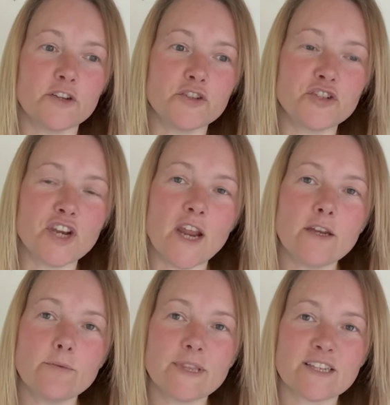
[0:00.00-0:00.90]

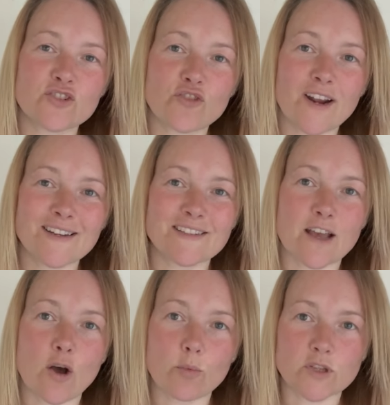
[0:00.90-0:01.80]
genuinely trying to
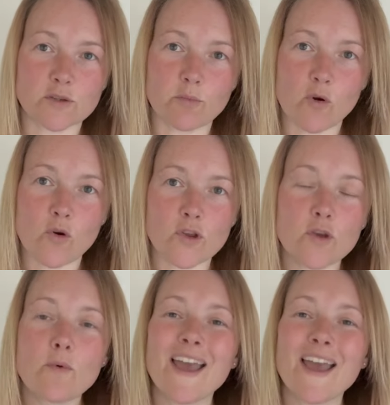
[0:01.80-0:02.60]
help and support you.